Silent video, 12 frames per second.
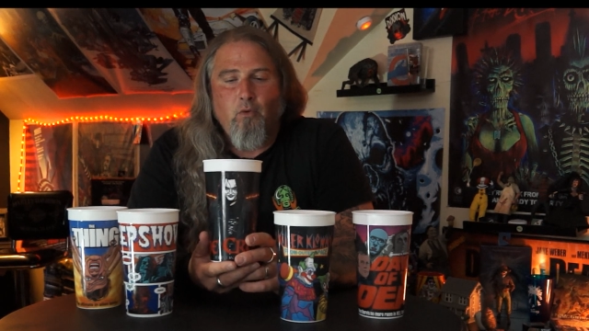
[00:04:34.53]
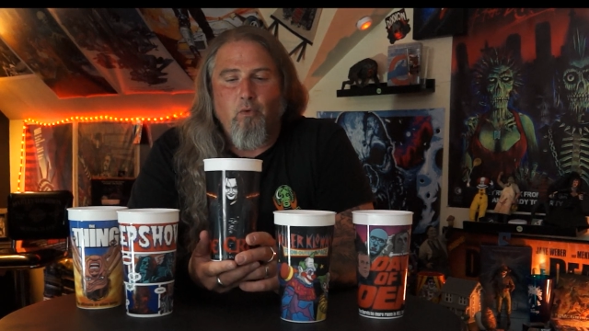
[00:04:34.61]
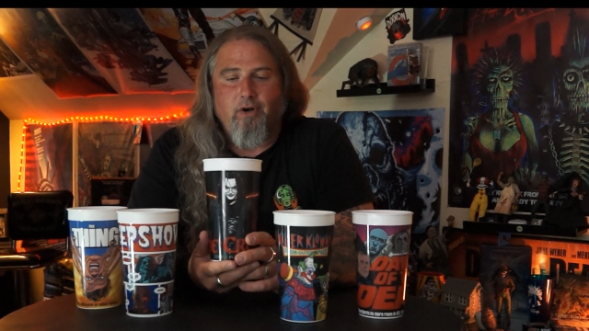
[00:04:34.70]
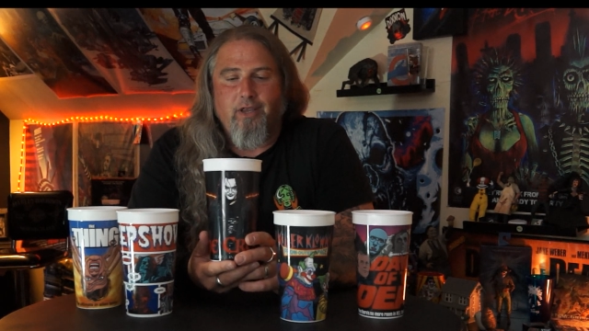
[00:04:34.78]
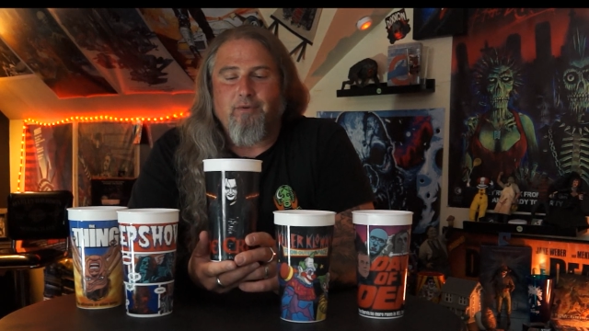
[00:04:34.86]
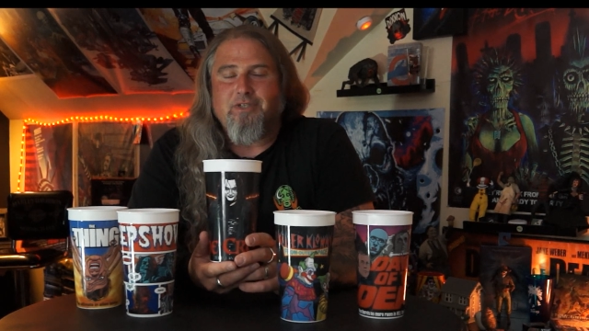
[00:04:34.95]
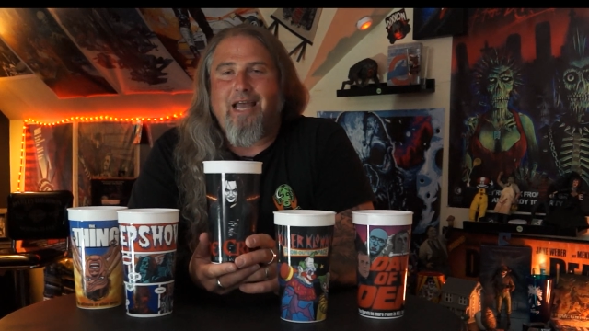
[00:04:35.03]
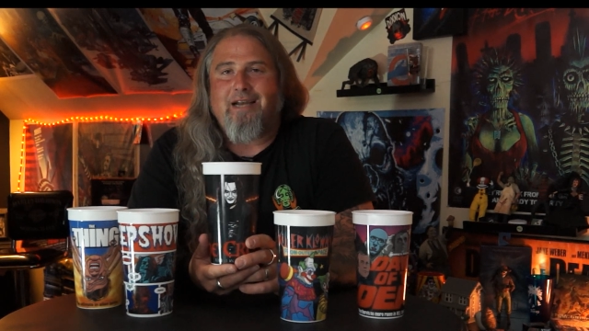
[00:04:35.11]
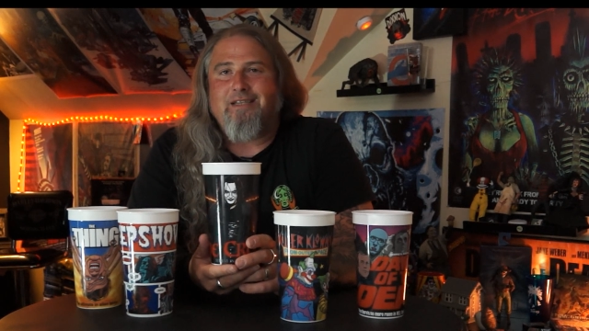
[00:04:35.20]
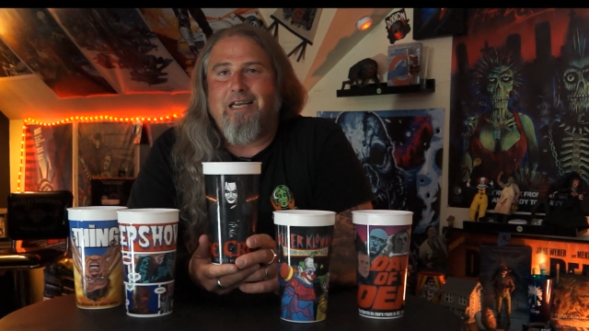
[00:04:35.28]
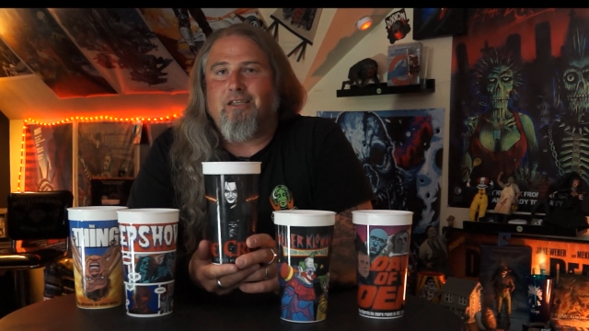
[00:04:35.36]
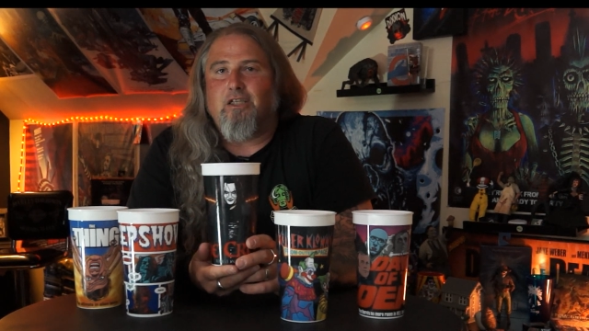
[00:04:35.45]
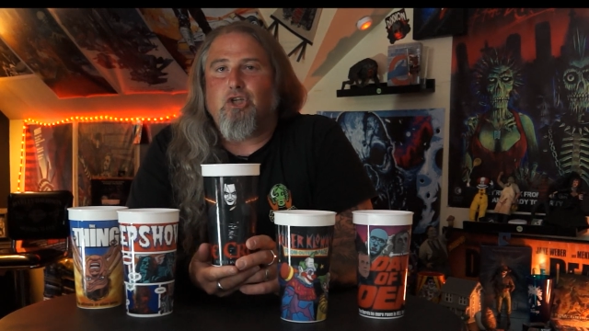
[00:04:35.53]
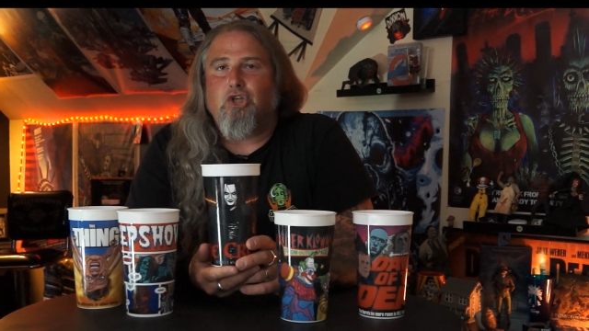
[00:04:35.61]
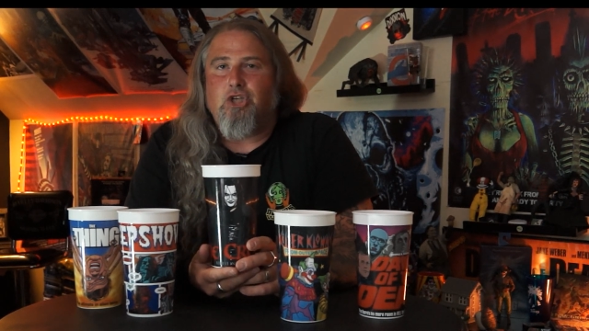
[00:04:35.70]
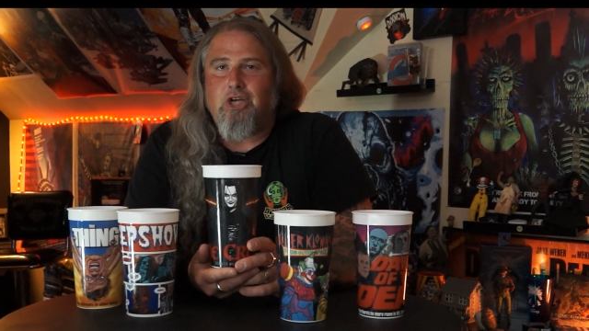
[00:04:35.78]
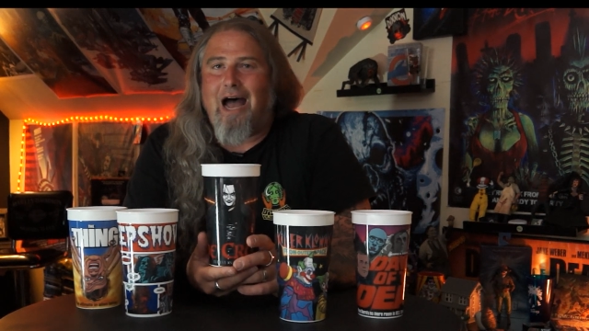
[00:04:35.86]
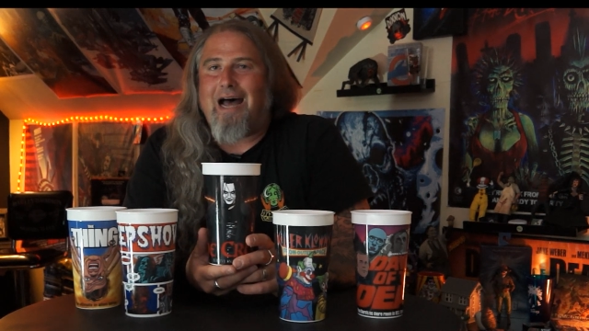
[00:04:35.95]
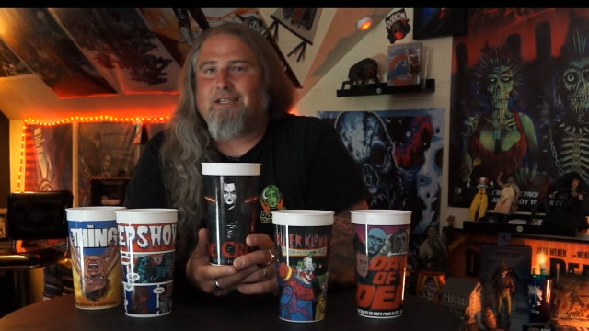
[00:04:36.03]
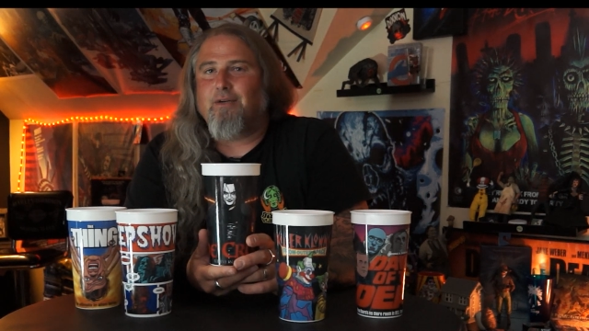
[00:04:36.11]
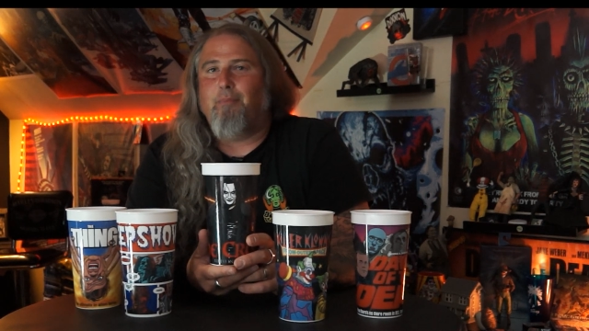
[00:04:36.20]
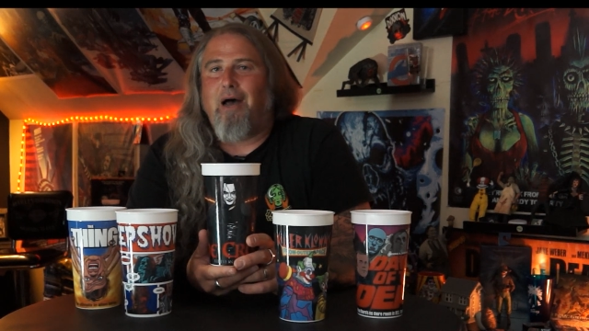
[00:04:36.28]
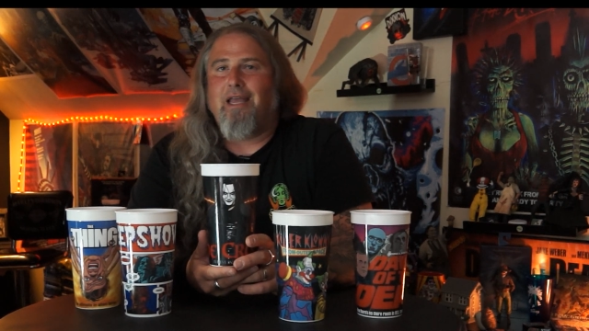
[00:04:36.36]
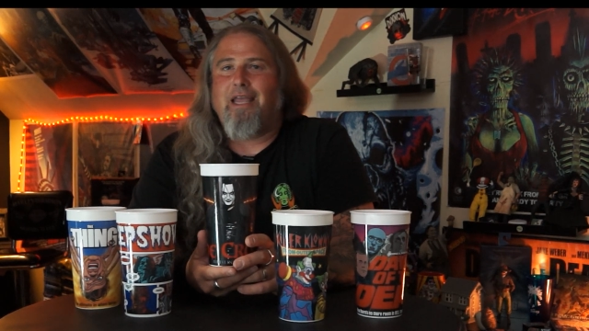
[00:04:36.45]
where he was accidentally shot
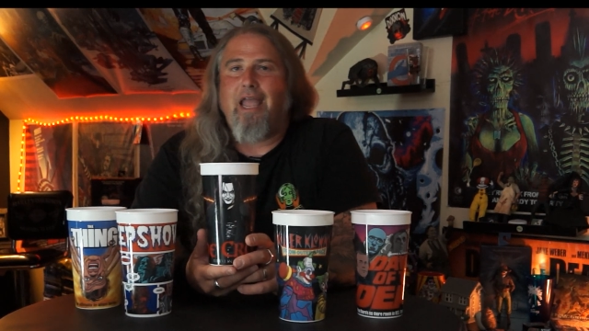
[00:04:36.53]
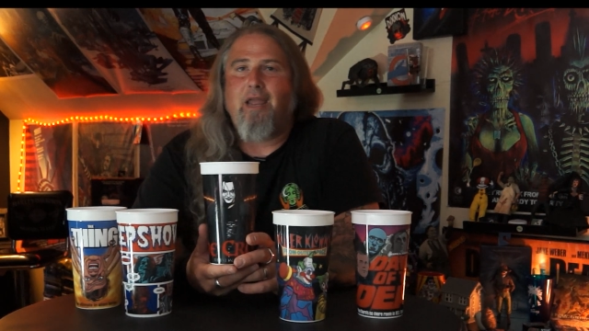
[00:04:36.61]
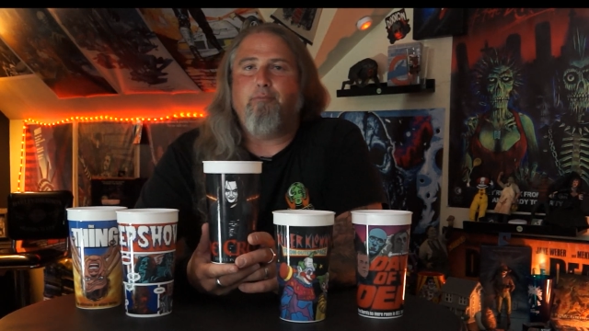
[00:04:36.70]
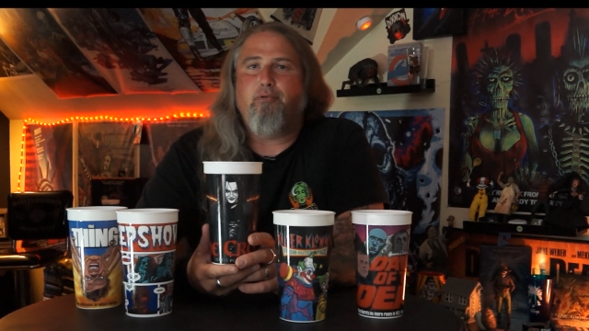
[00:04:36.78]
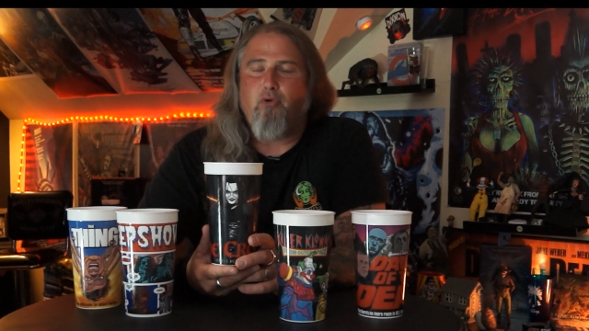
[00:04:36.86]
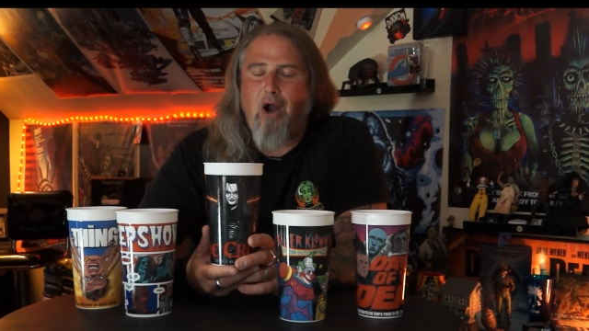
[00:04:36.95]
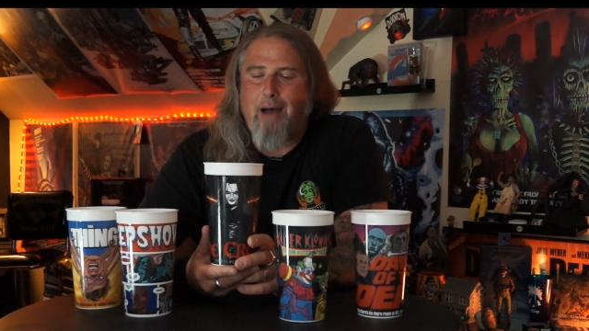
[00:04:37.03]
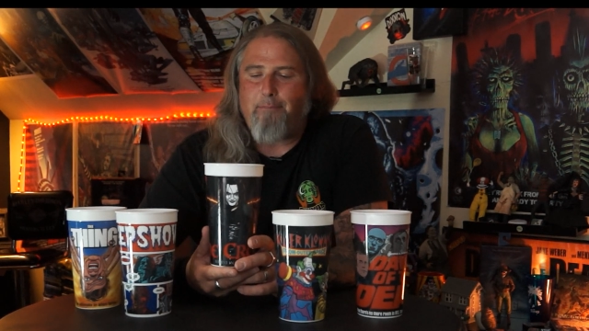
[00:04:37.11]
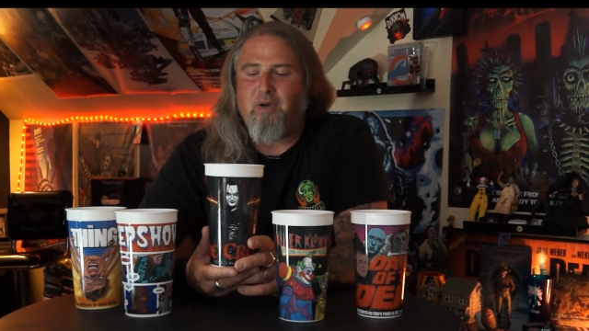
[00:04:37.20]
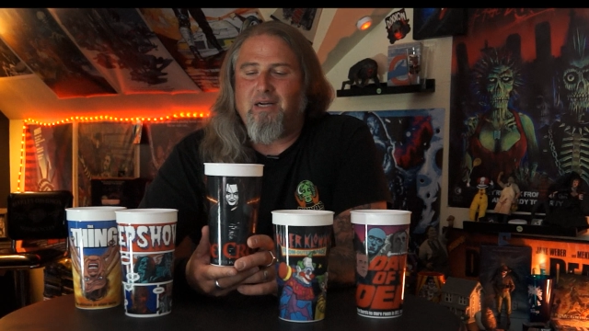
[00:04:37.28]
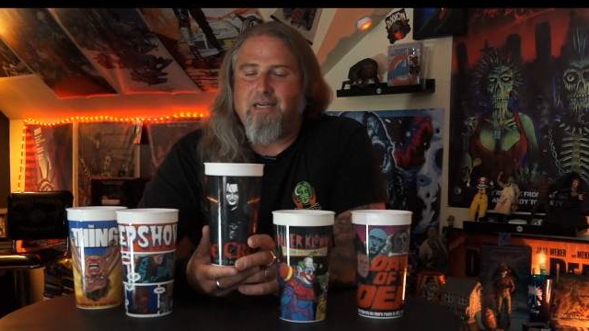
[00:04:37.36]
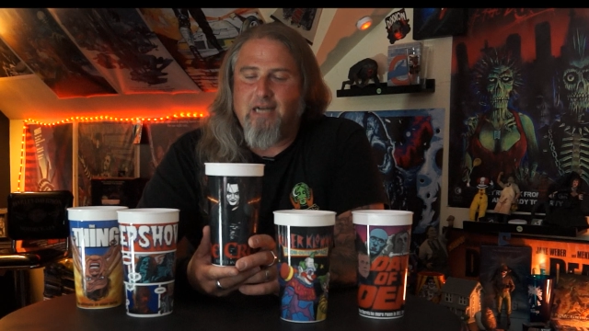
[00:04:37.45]
by a prop